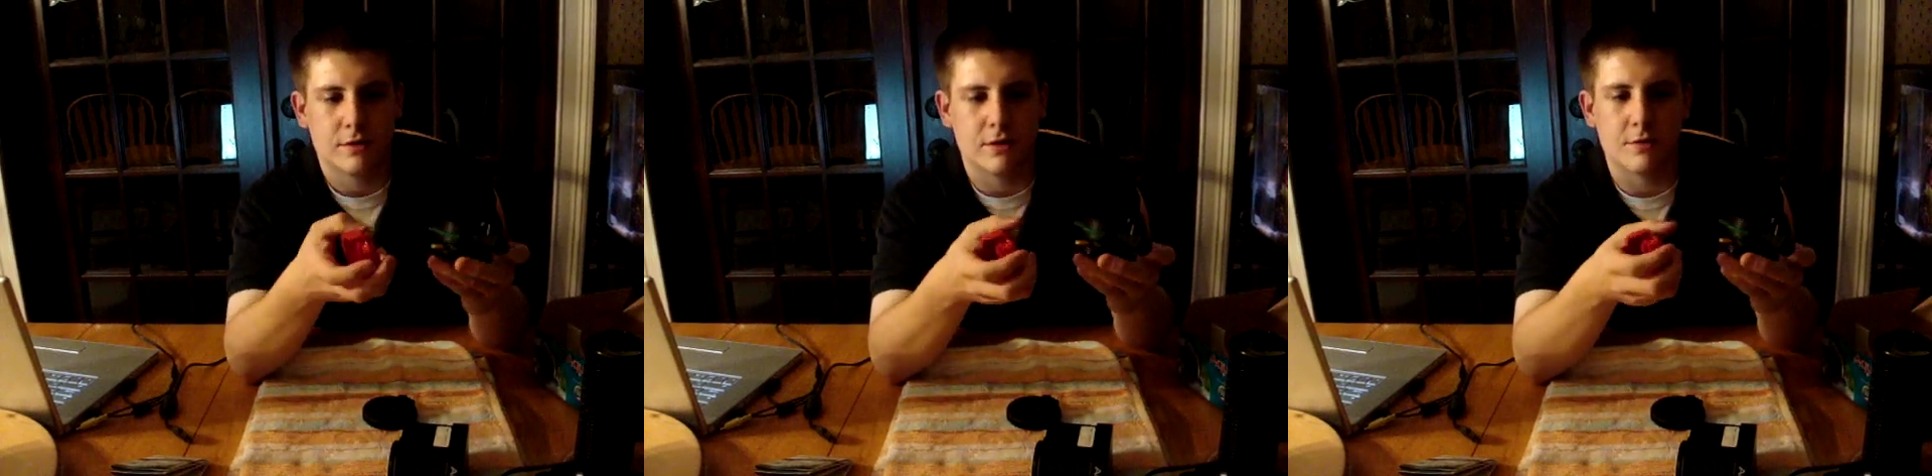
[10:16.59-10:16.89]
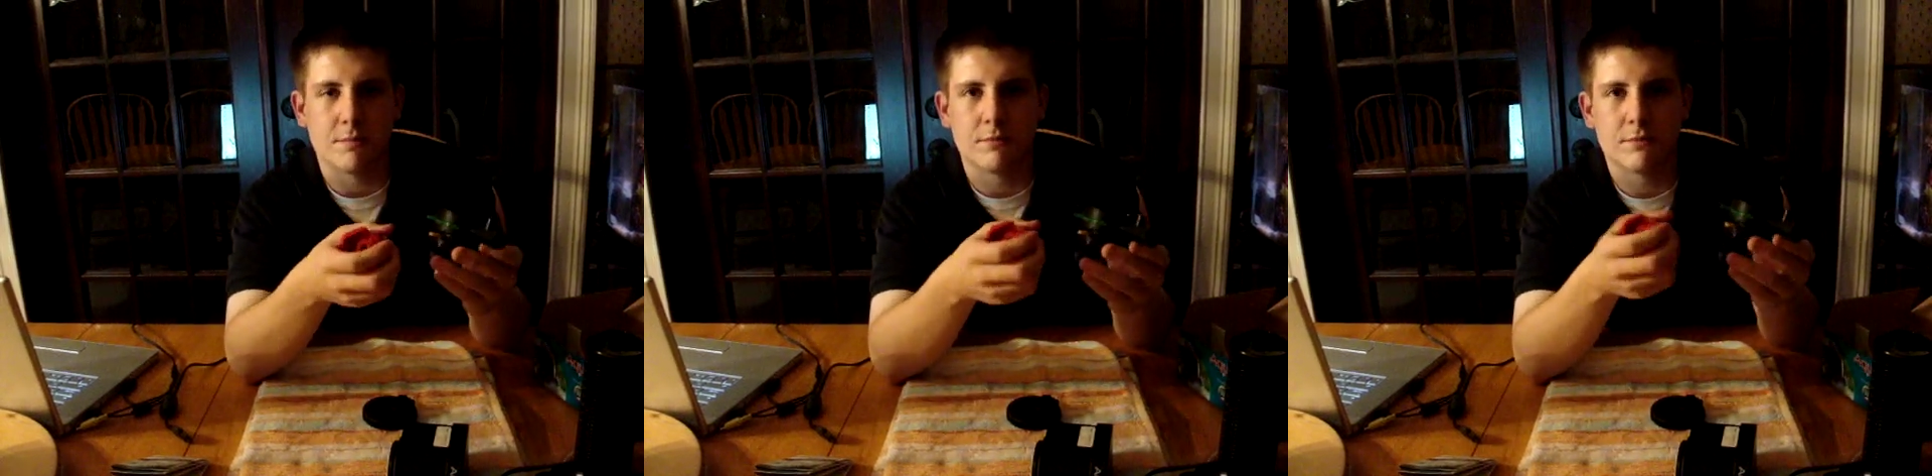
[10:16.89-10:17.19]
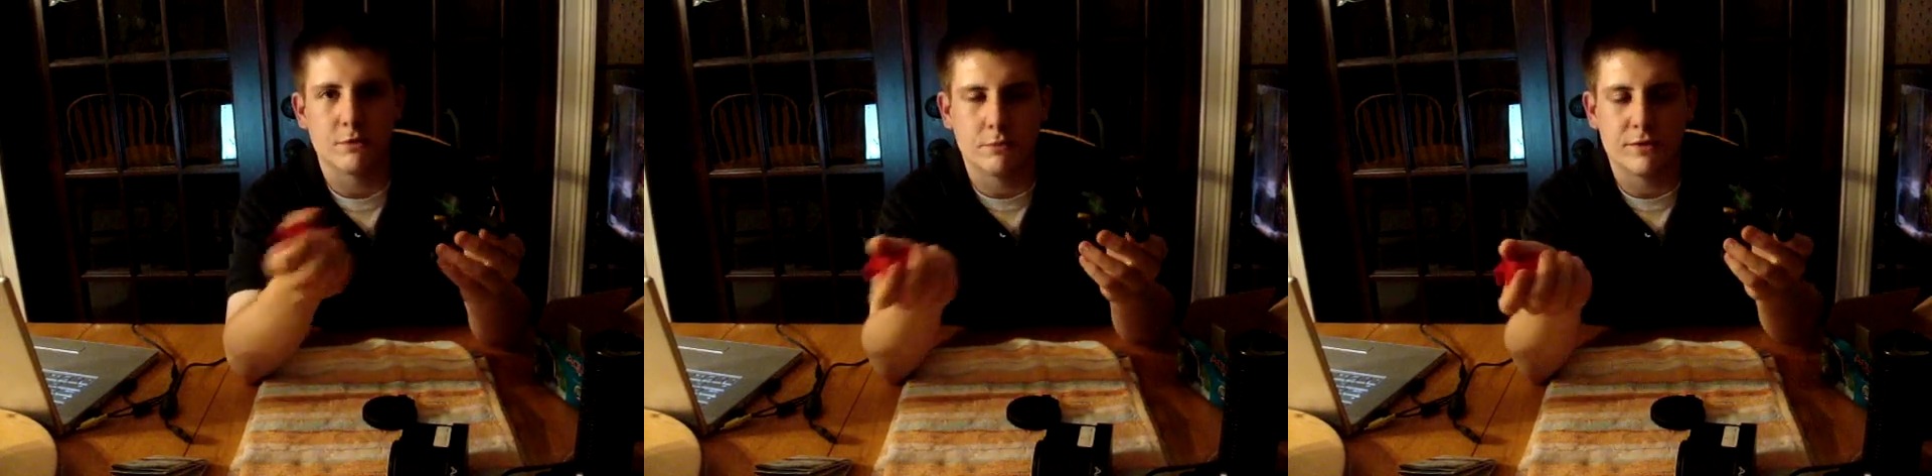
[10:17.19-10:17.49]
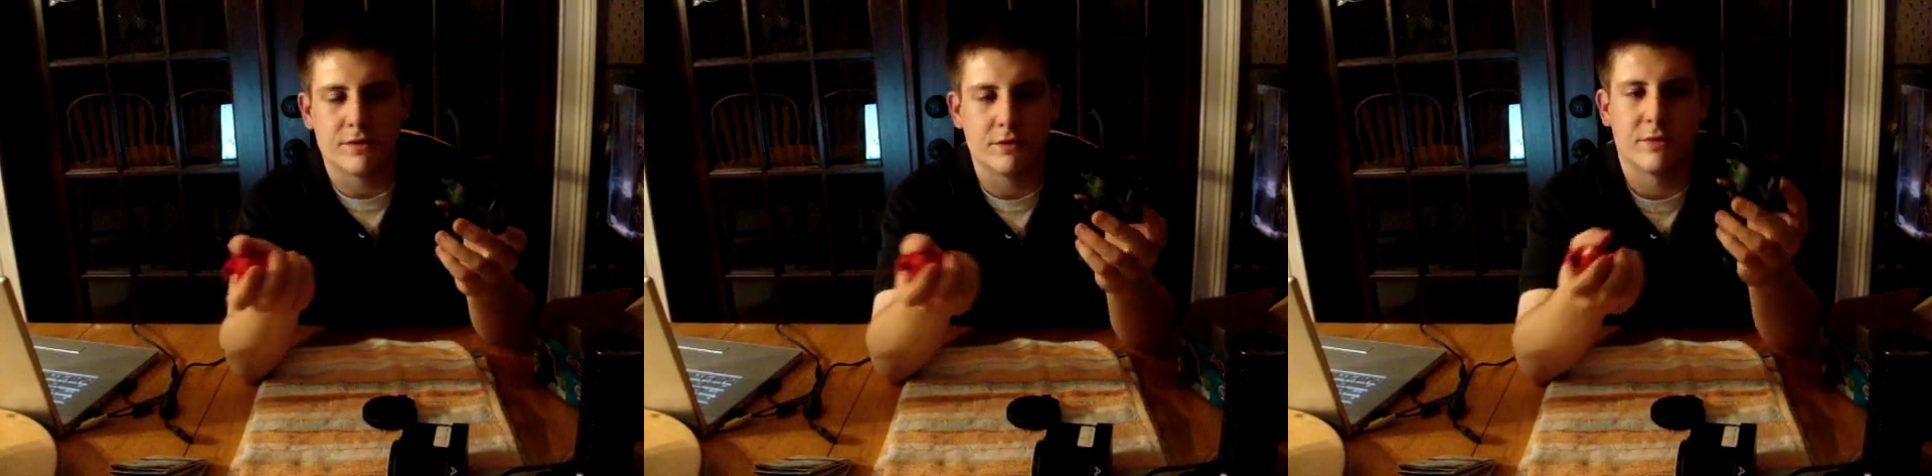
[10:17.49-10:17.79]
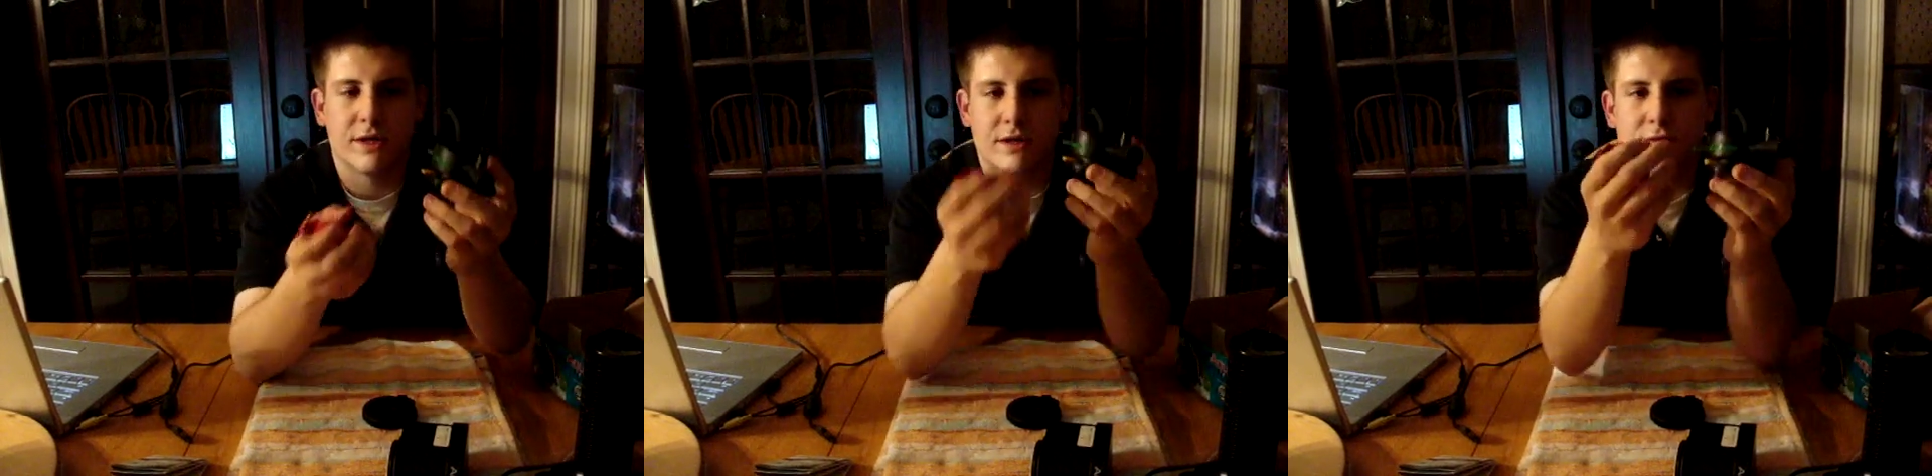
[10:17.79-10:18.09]
the rule of
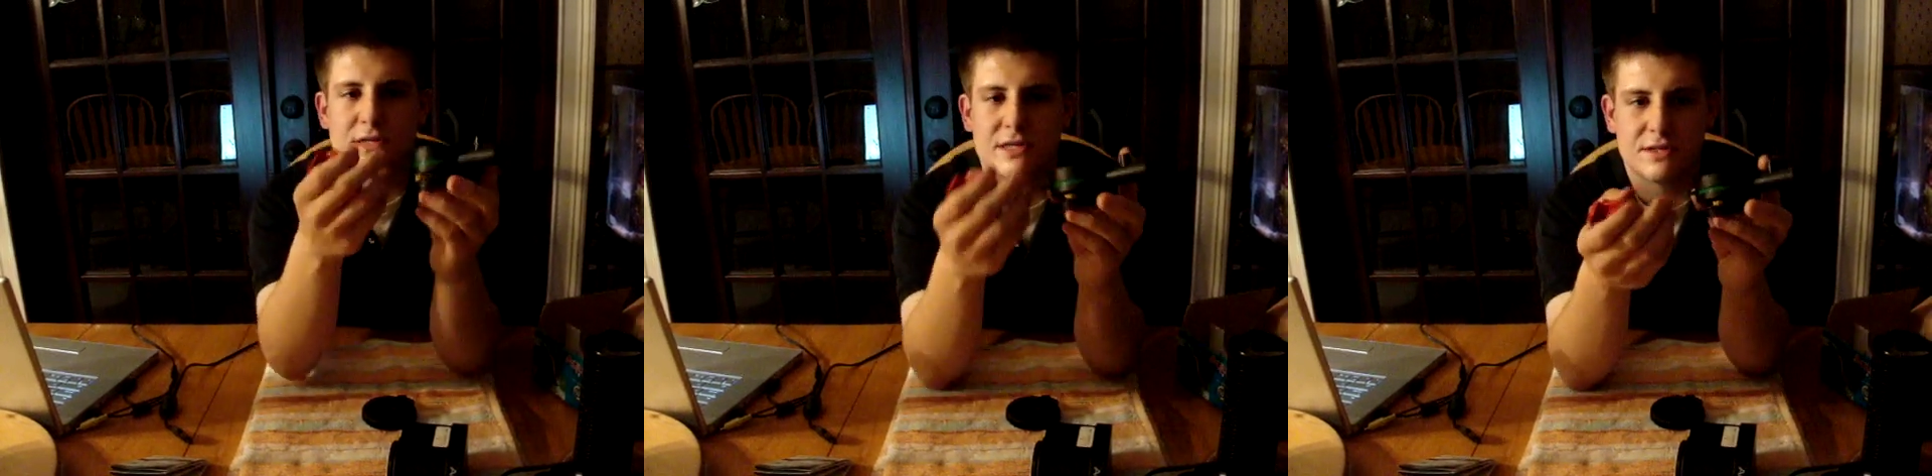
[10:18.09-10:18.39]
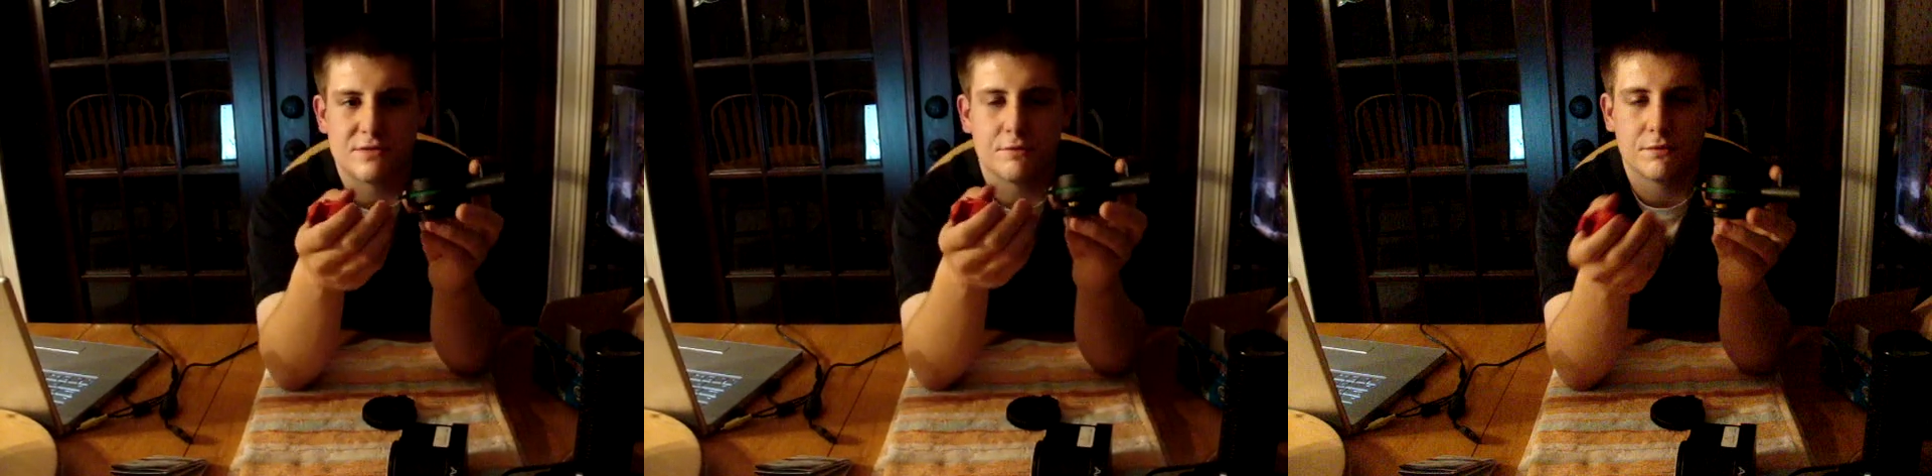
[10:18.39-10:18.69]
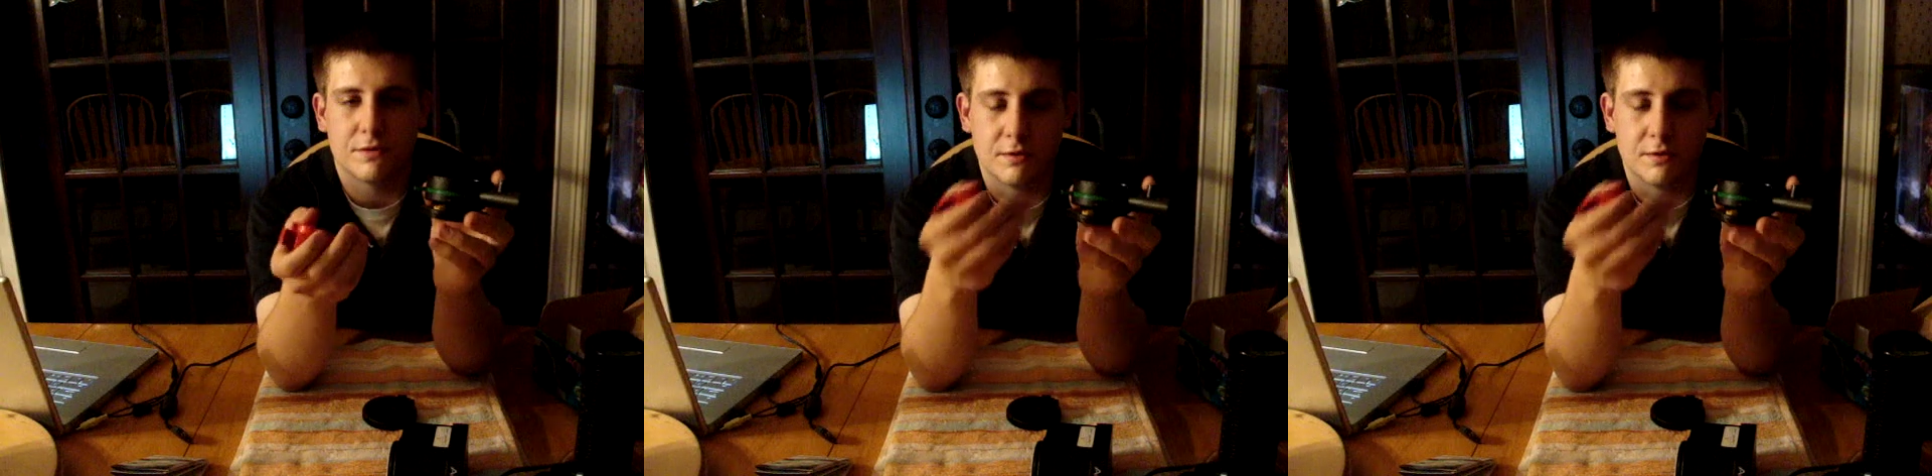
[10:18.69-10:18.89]
thumb I use is,